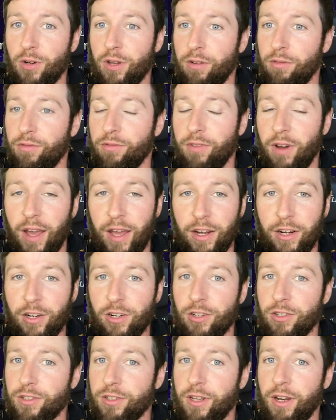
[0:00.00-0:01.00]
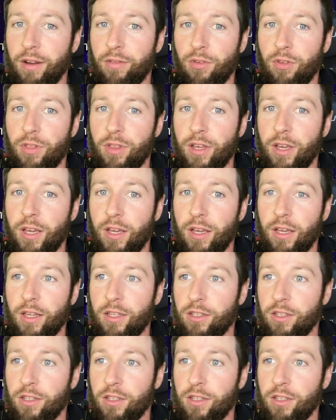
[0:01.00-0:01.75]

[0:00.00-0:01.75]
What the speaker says: and Fighters and everything,